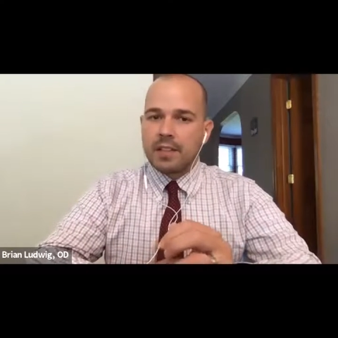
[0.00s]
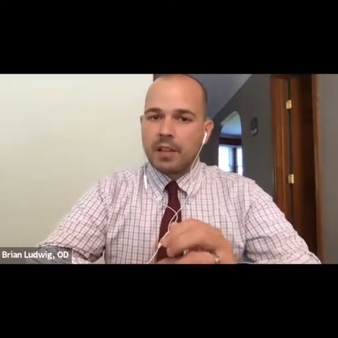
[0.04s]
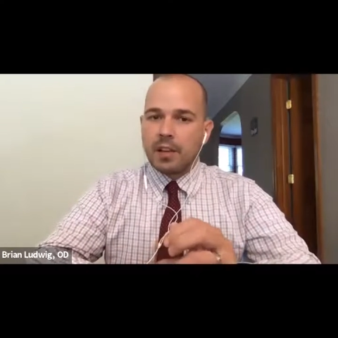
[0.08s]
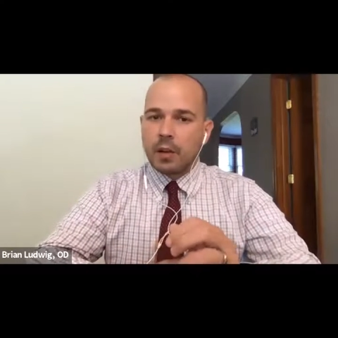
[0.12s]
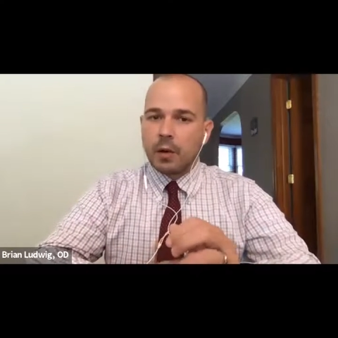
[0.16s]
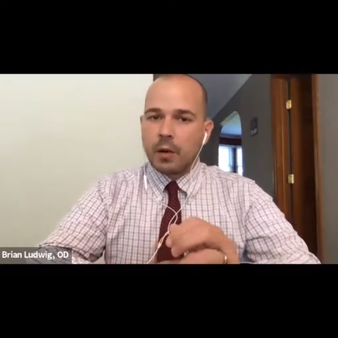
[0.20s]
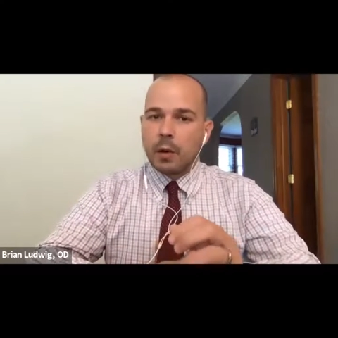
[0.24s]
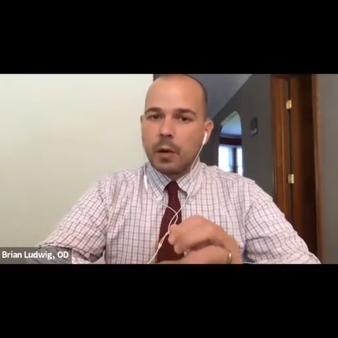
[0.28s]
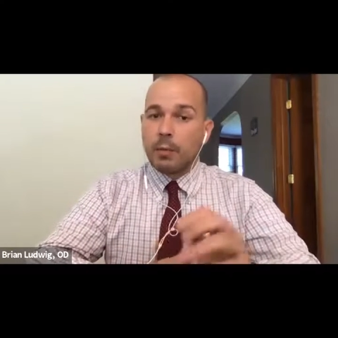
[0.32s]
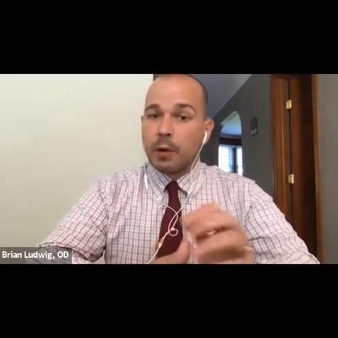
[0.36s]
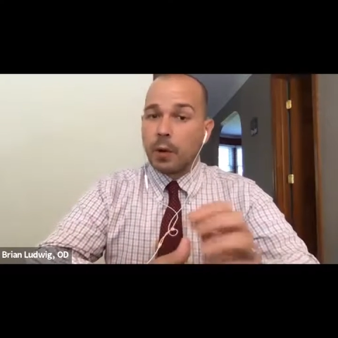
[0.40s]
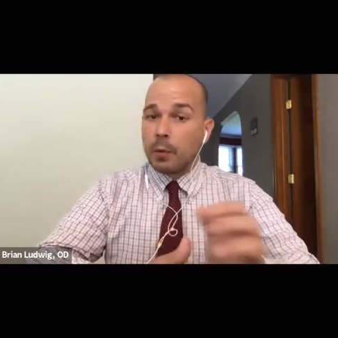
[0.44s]

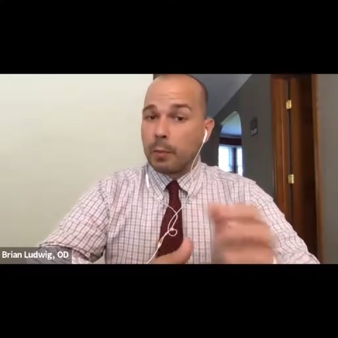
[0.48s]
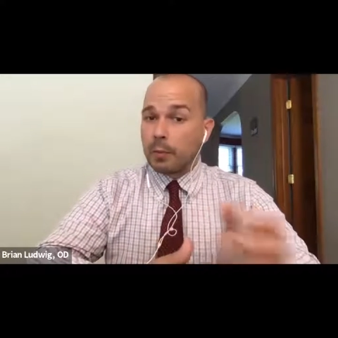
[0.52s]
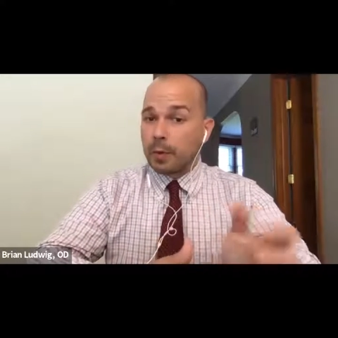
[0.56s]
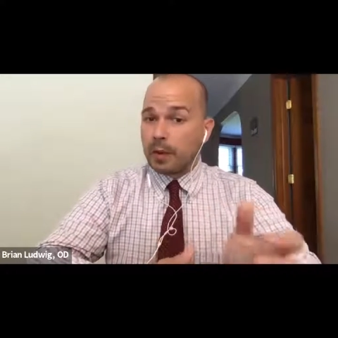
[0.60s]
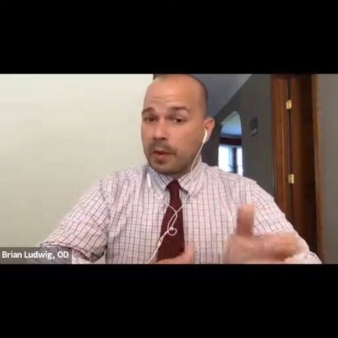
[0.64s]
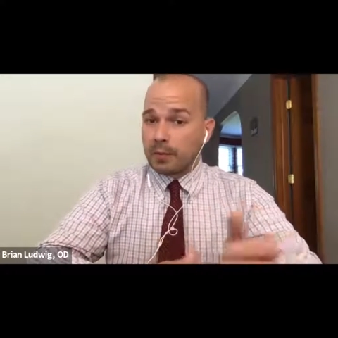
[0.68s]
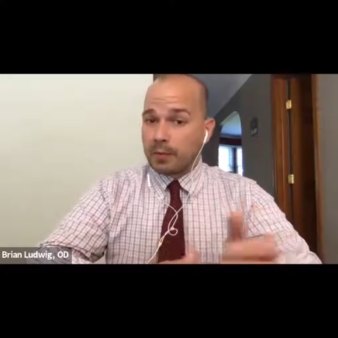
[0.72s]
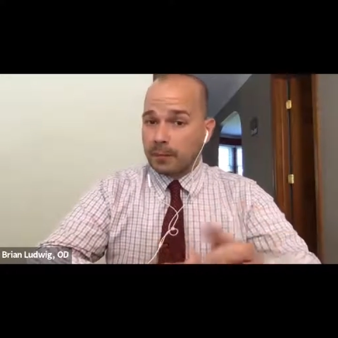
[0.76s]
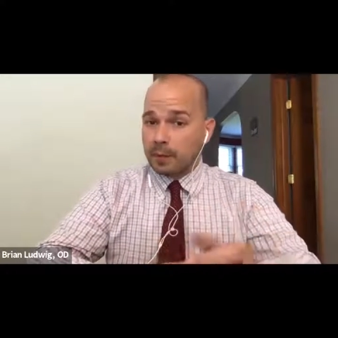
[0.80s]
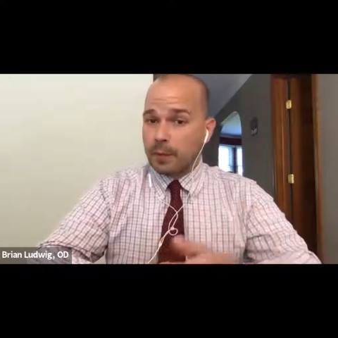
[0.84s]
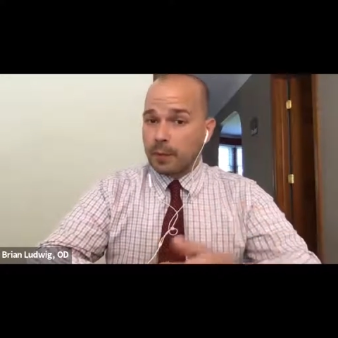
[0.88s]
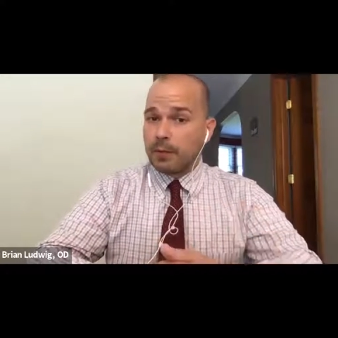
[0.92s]

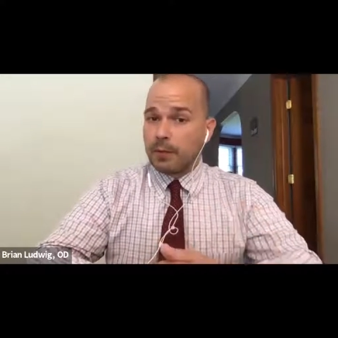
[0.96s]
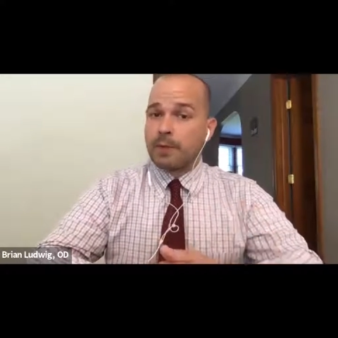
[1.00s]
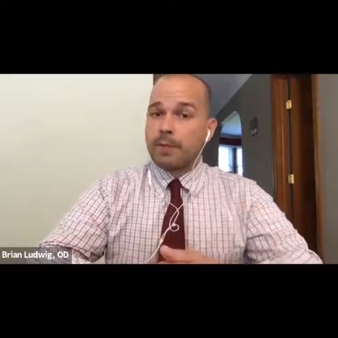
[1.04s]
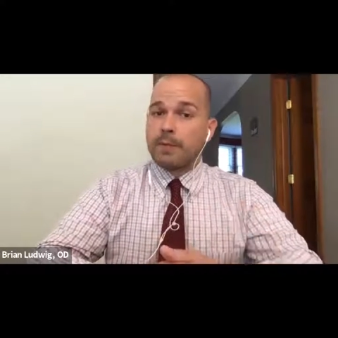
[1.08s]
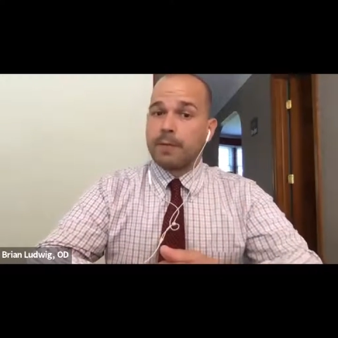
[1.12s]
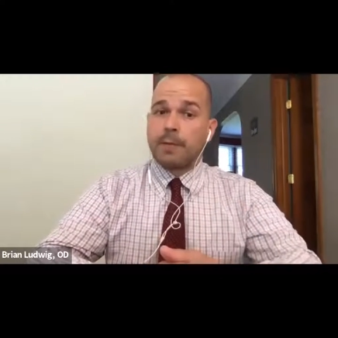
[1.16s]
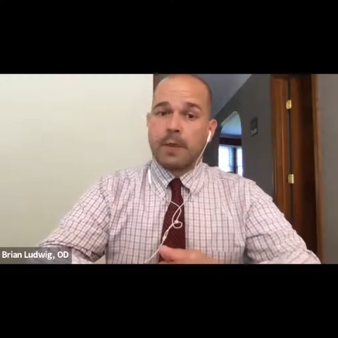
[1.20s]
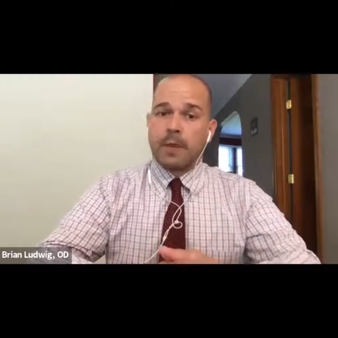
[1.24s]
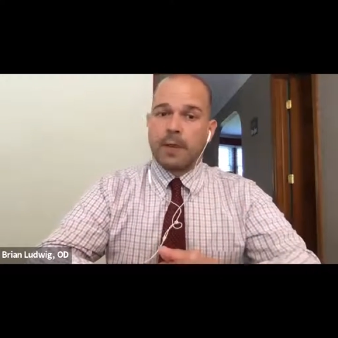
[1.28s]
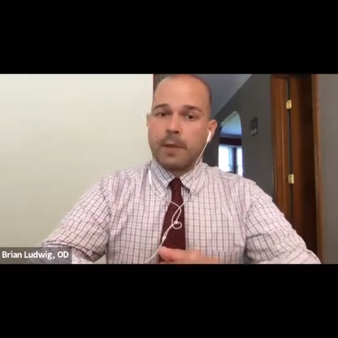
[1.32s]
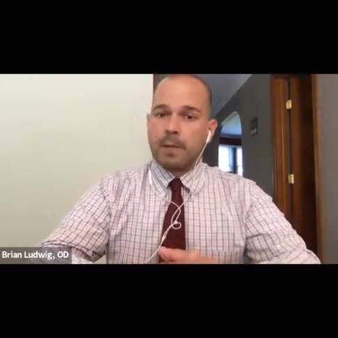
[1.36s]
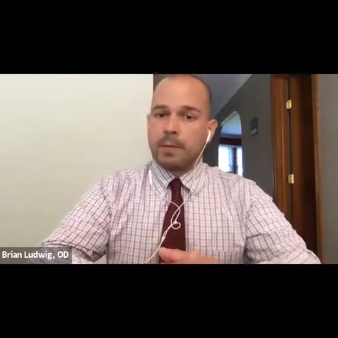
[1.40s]
appropriate
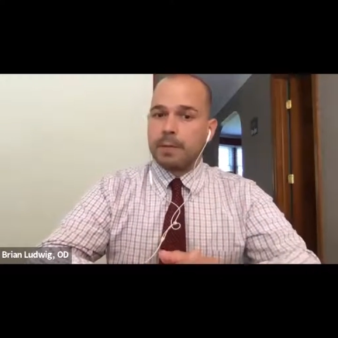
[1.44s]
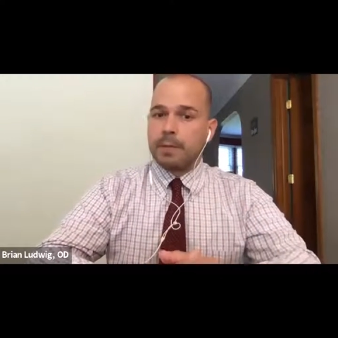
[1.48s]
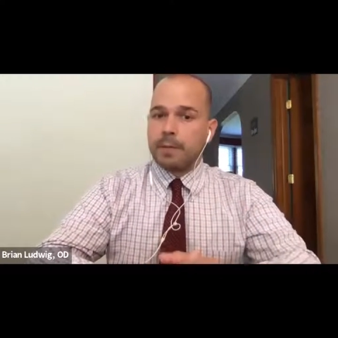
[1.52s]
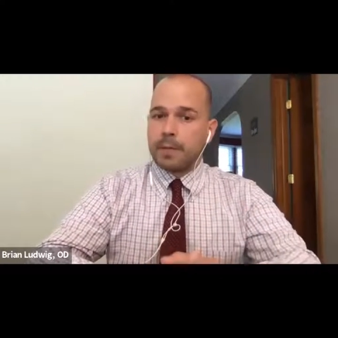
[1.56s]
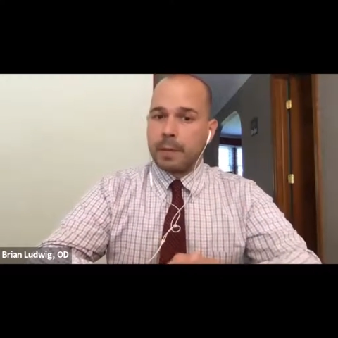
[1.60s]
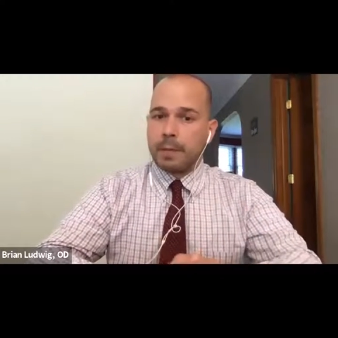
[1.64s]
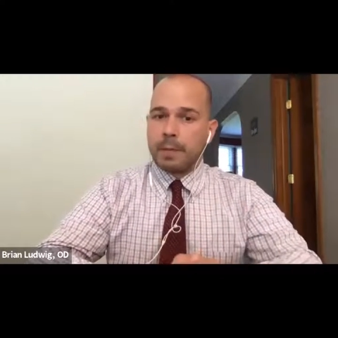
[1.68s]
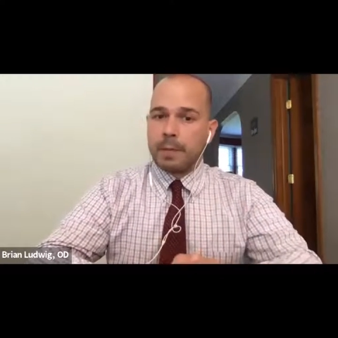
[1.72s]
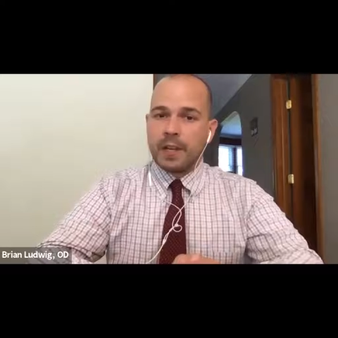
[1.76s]
for the